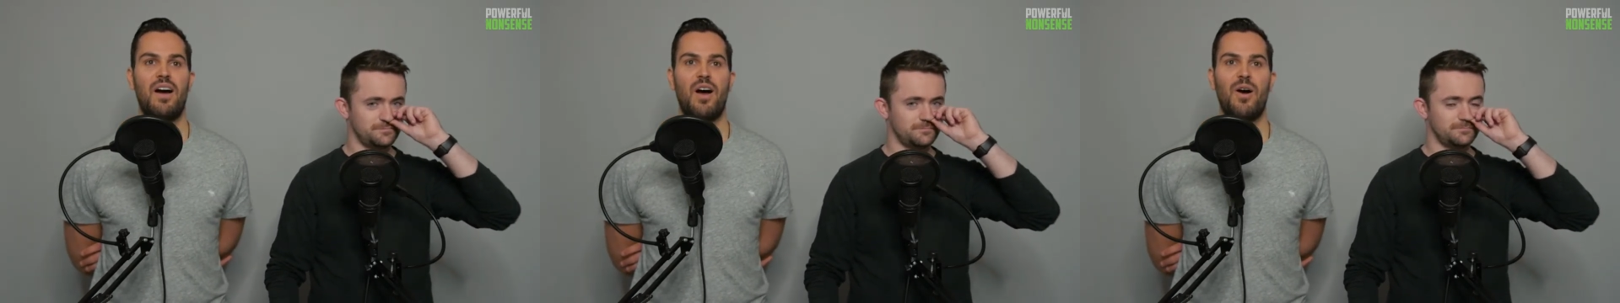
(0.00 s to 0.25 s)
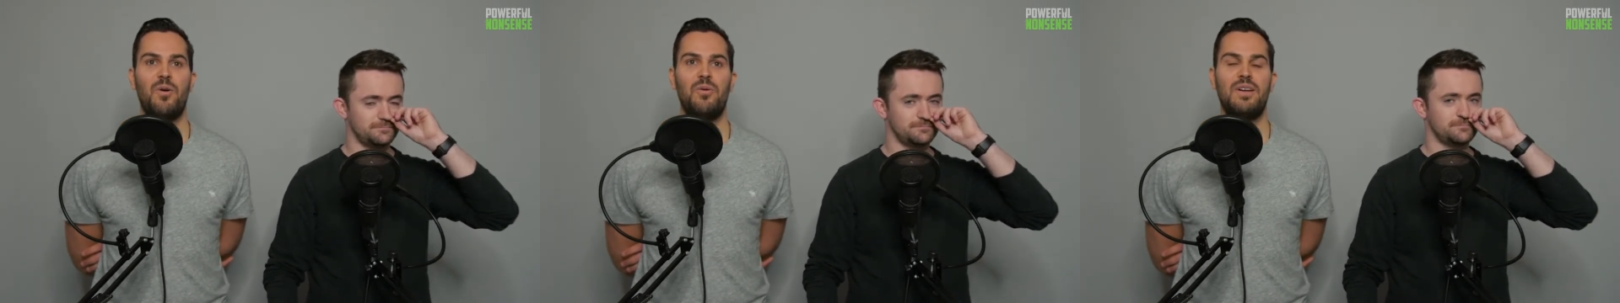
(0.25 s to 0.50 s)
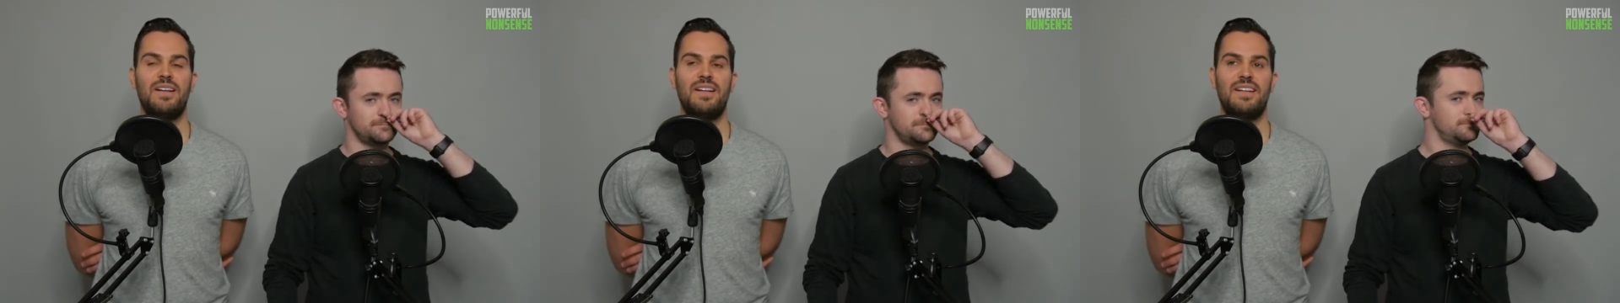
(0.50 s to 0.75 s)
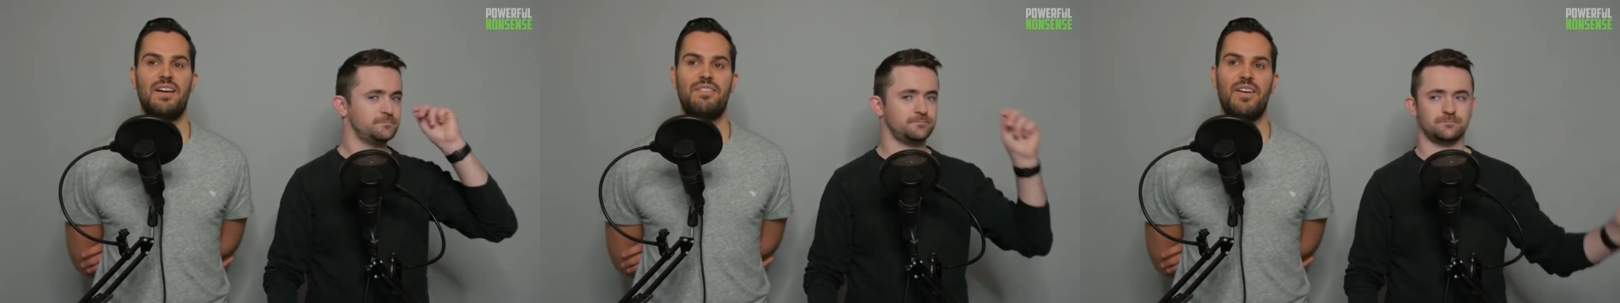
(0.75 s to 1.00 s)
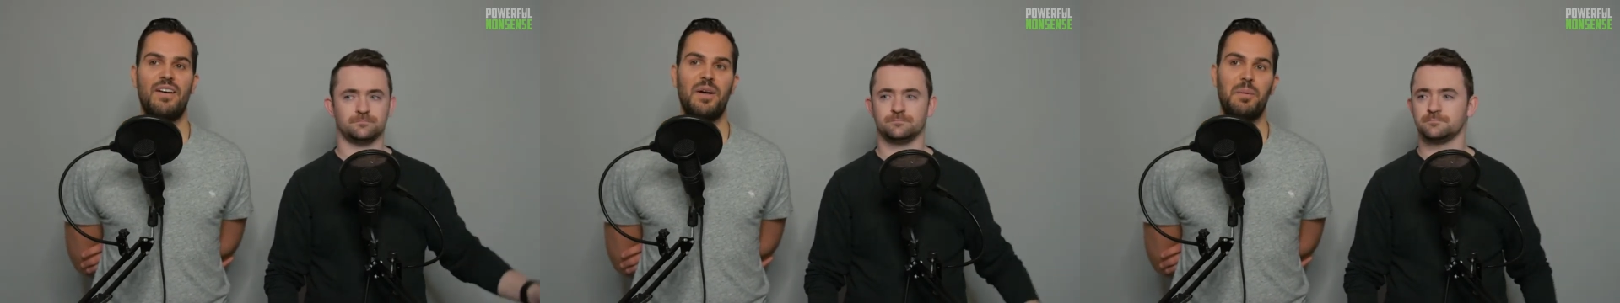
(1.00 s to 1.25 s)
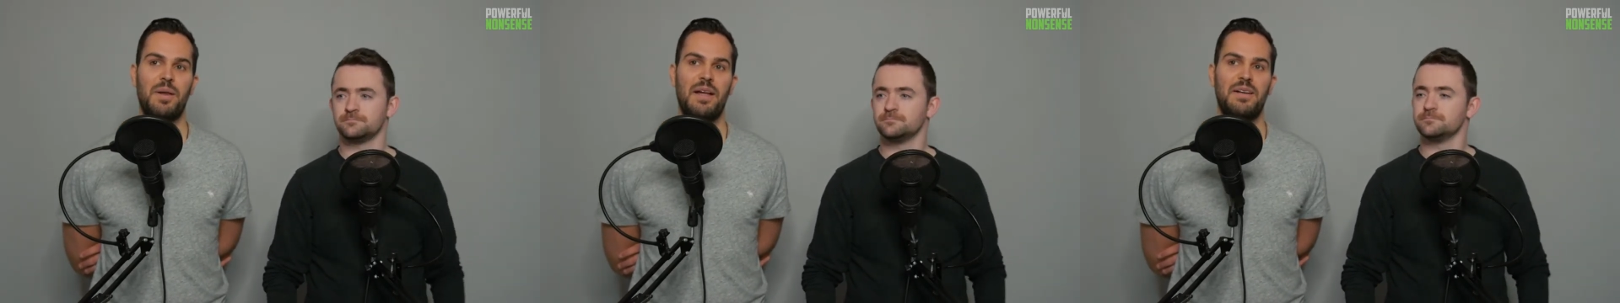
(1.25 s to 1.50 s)
Speaker 1: only get fired up
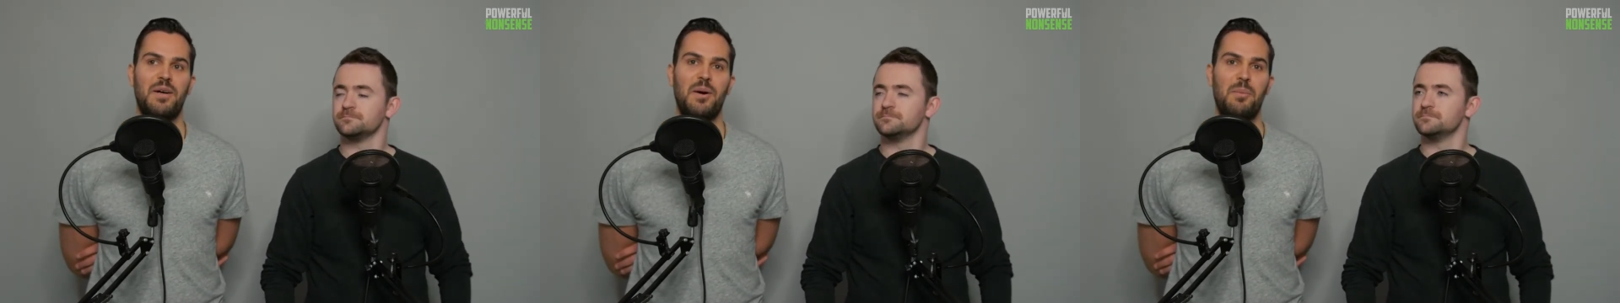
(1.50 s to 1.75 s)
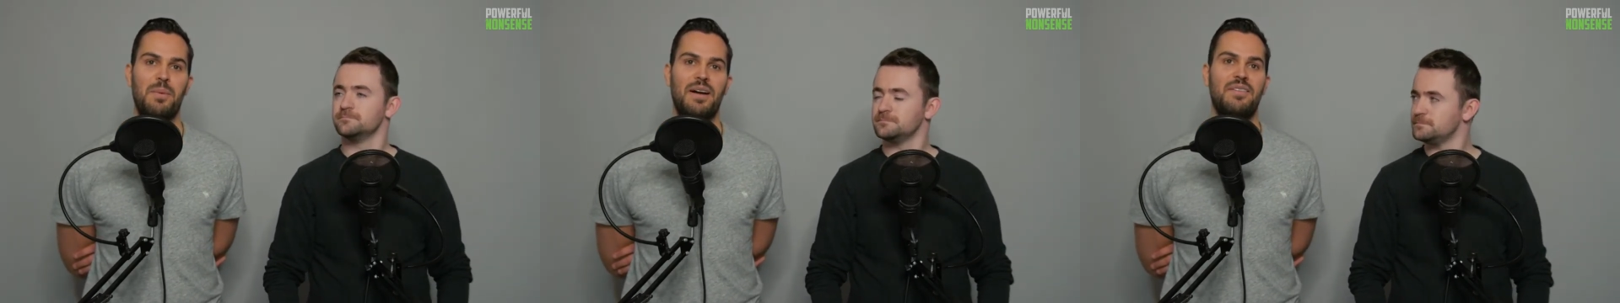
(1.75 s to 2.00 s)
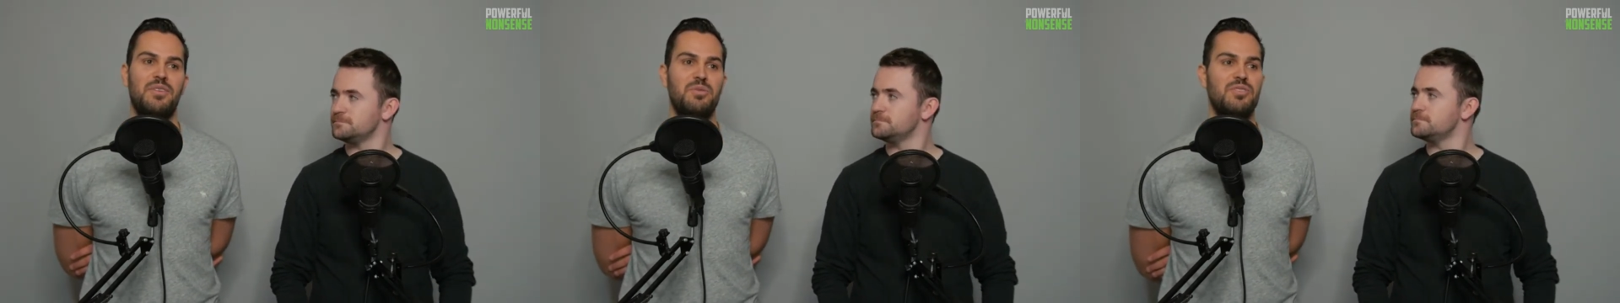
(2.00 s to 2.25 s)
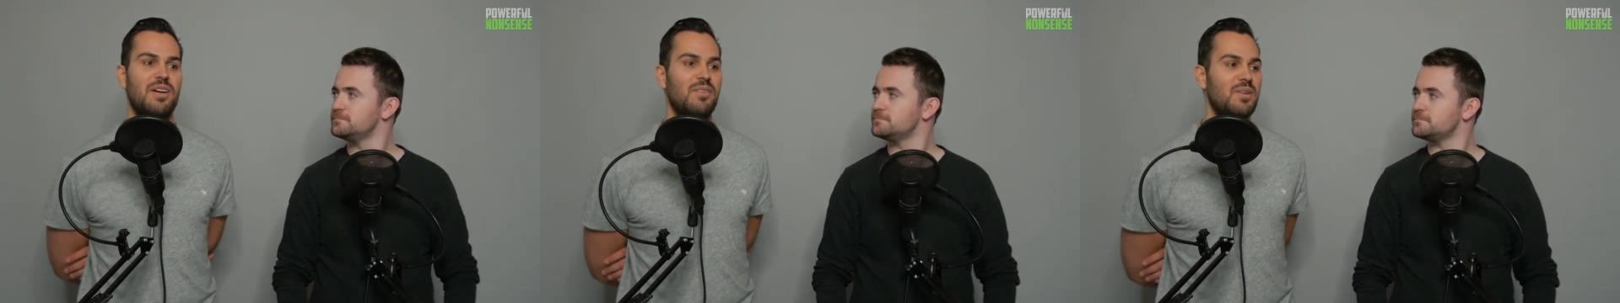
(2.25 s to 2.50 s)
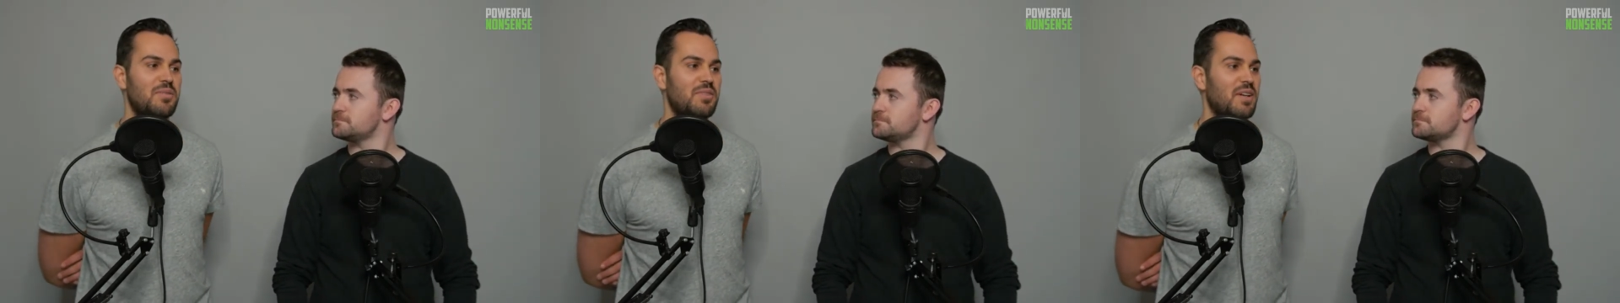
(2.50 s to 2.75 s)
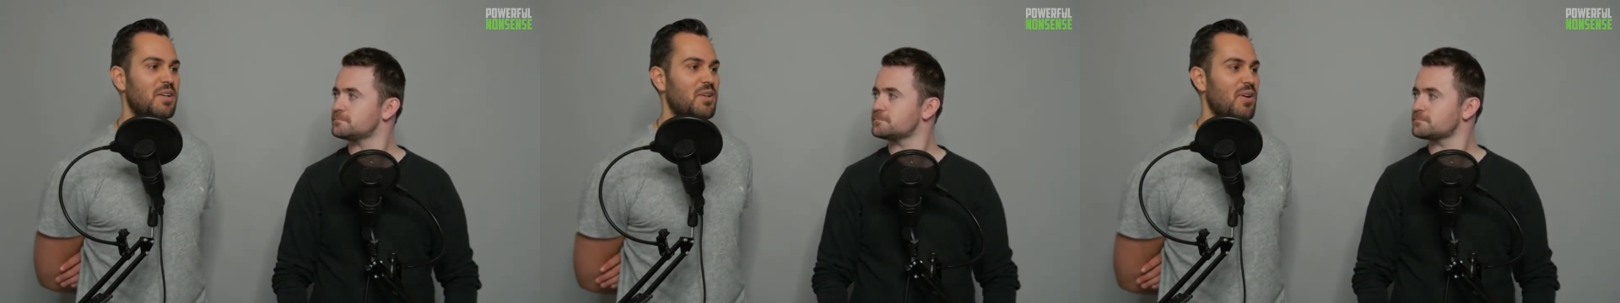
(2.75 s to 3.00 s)
by that comeback if you generally
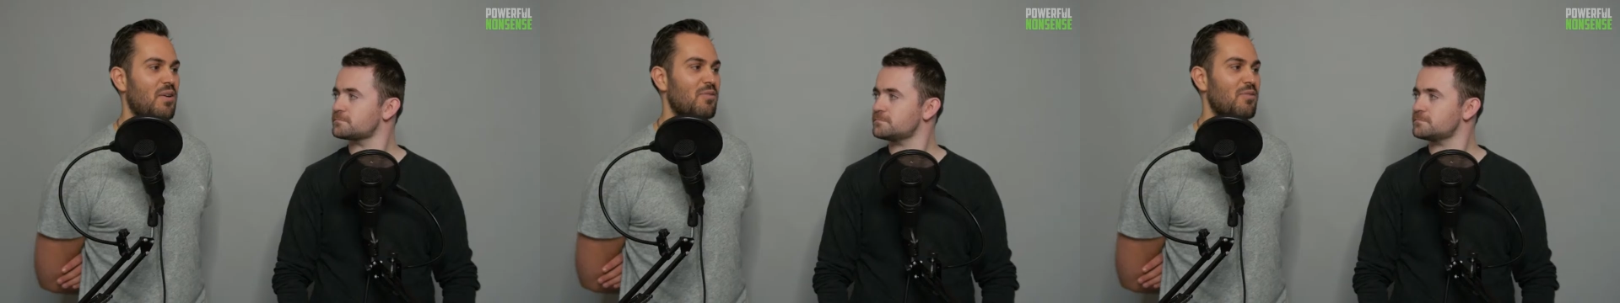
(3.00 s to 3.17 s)
think you're at